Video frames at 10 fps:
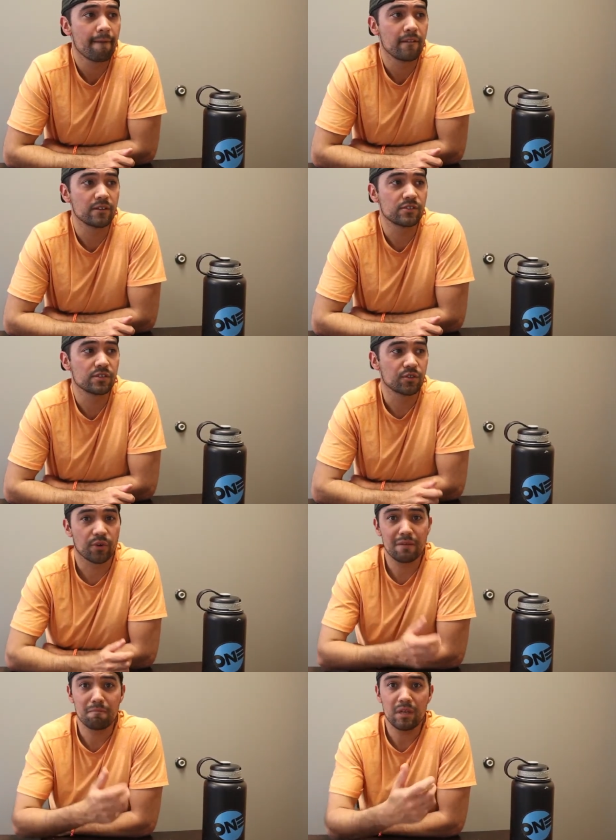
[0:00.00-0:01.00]
there's
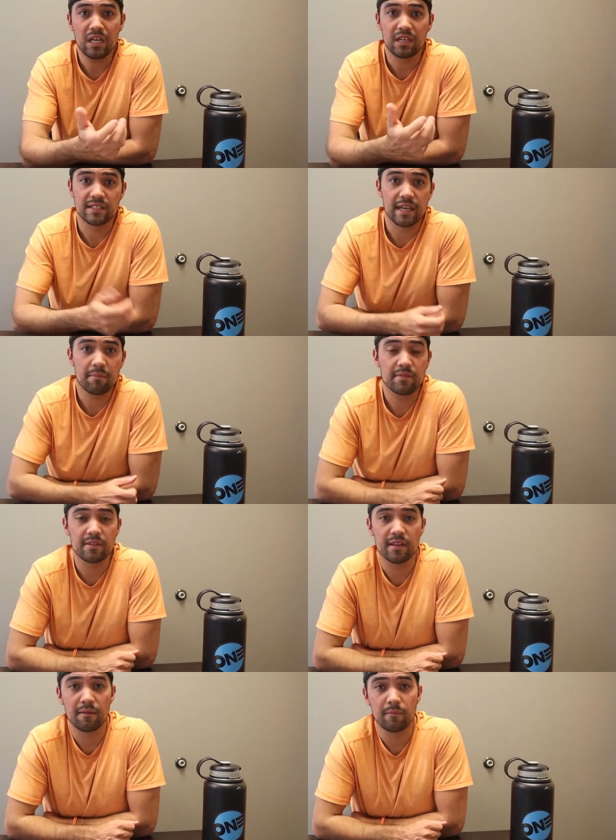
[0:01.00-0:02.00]
great meaning and depth
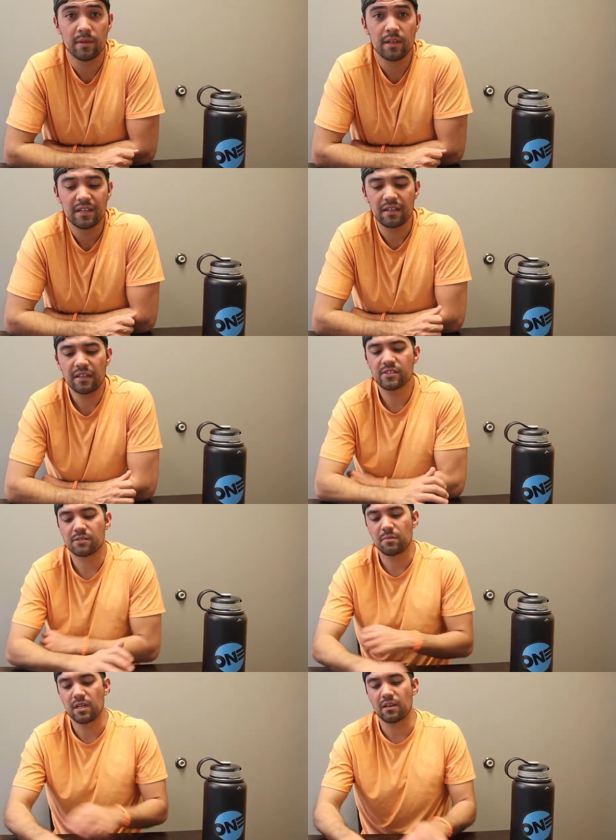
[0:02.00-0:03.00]
to them. Now that
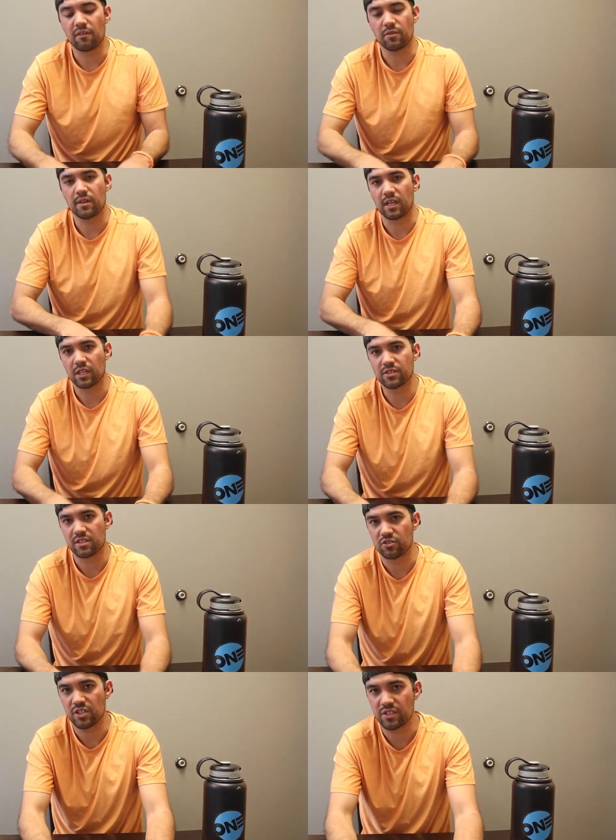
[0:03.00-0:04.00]
doesn't mean everything else
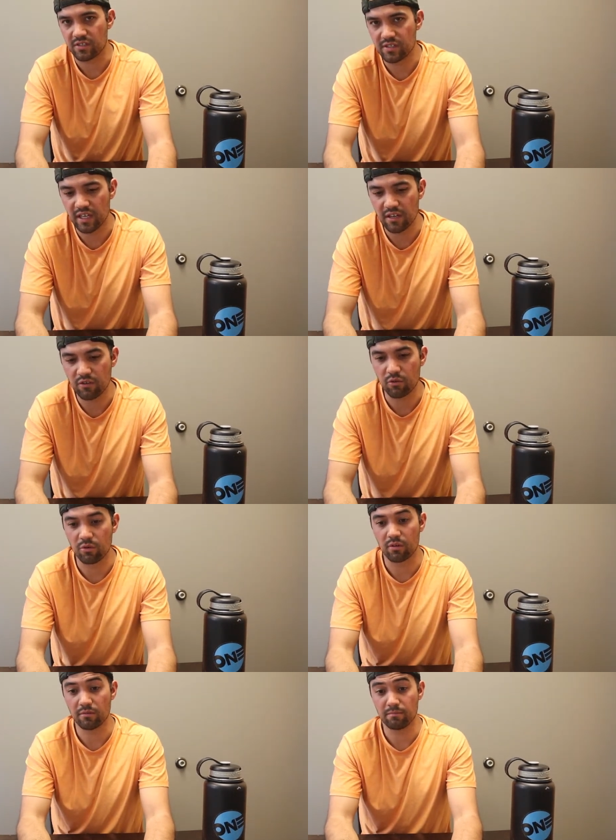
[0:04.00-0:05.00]
that Jesus said
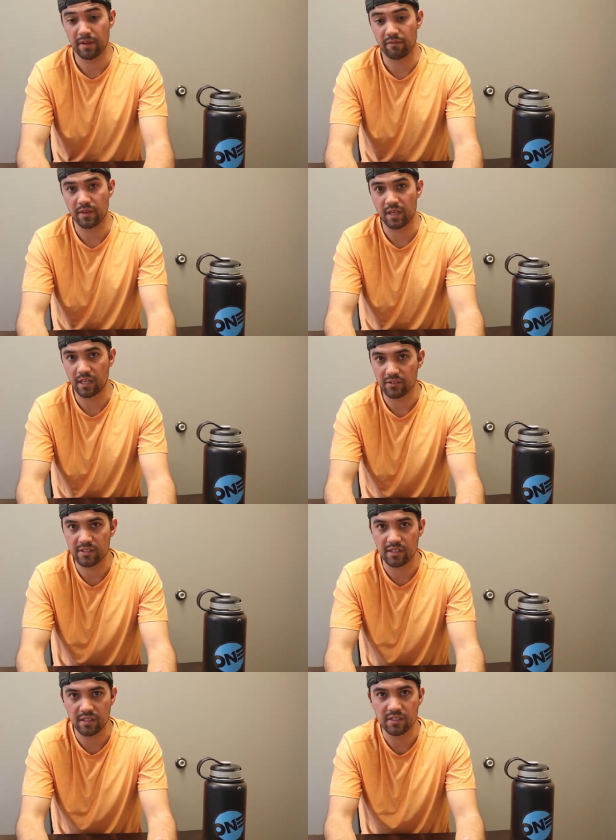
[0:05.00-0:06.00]
or everything
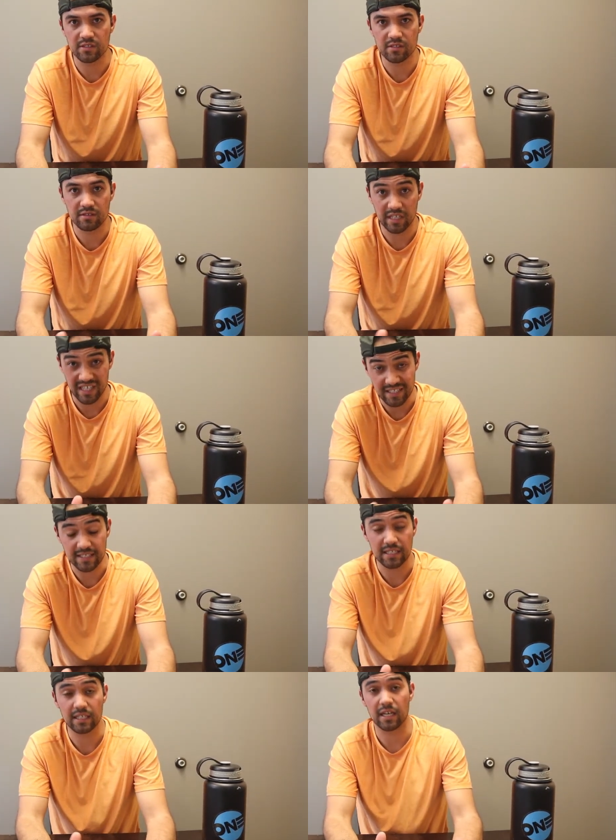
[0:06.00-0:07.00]
else that it is that
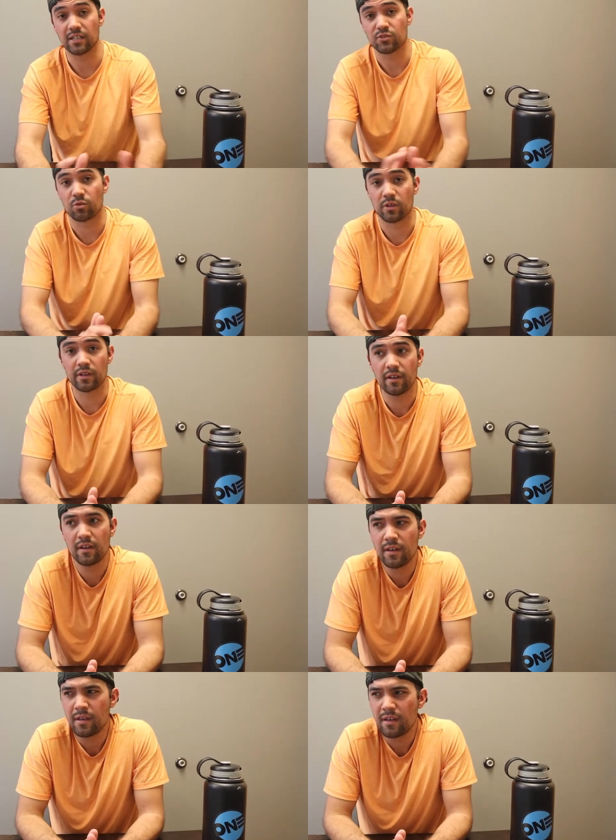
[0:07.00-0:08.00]
is in God's word
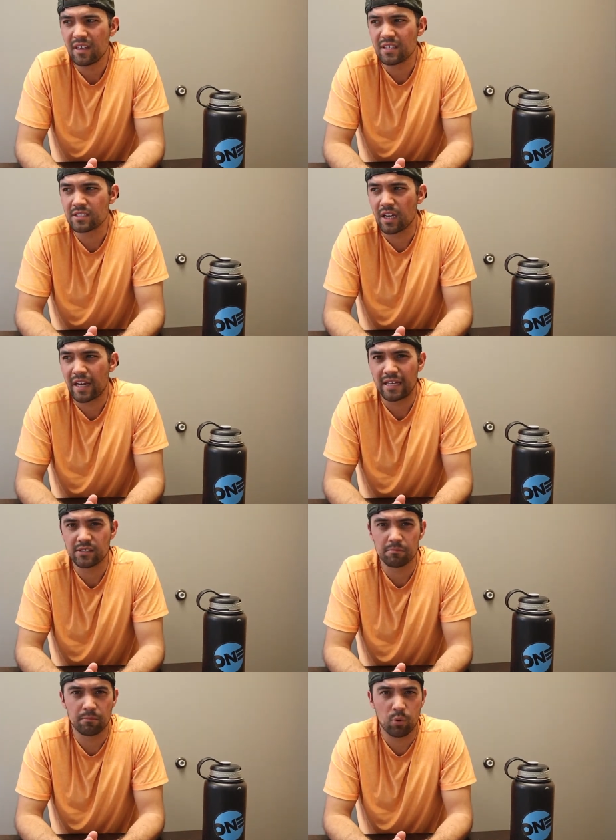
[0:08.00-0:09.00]
is not
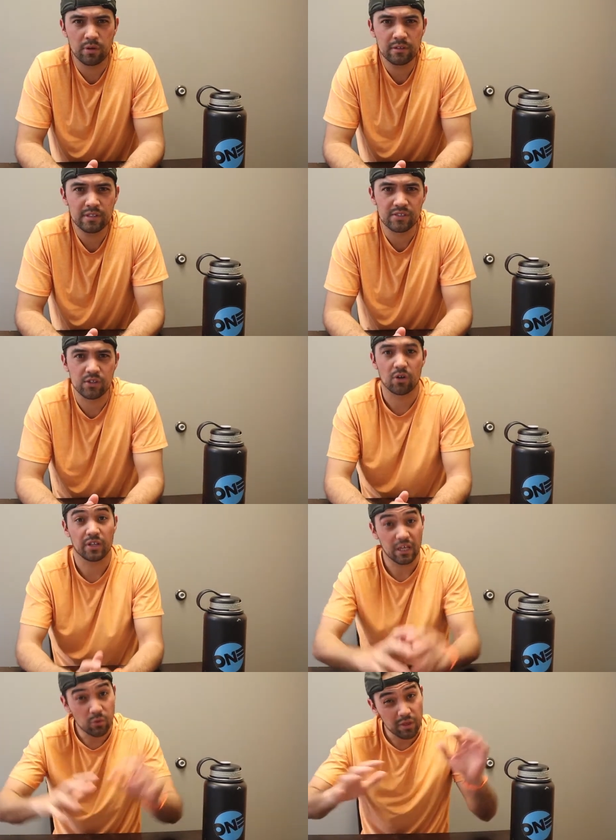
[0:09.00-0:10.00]
as important. It's
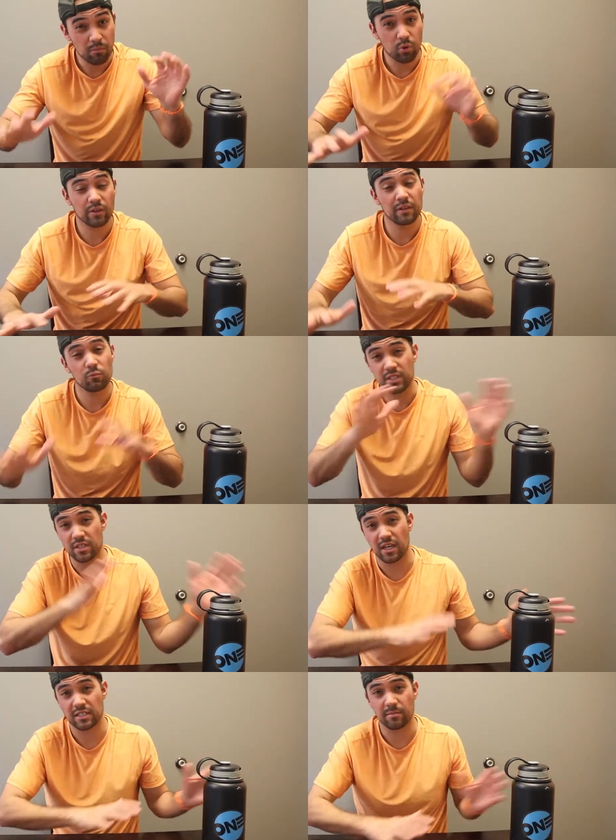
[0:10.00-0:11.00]
all equally important. We
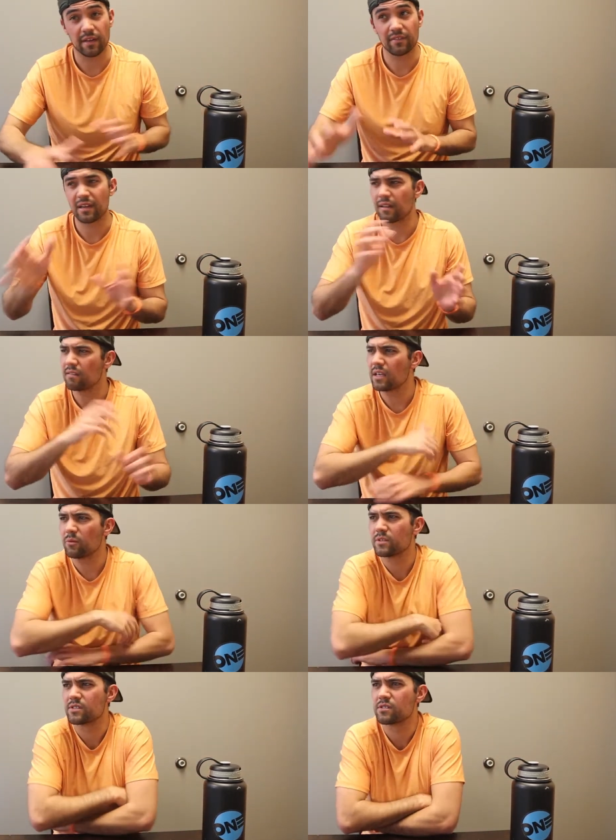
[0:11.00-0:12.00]
talked about that. I think
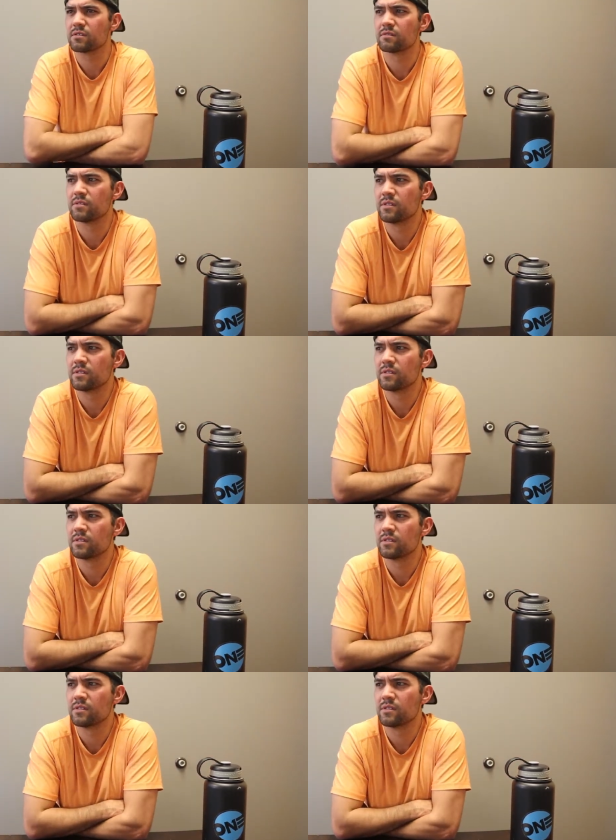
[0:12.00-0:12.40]
it was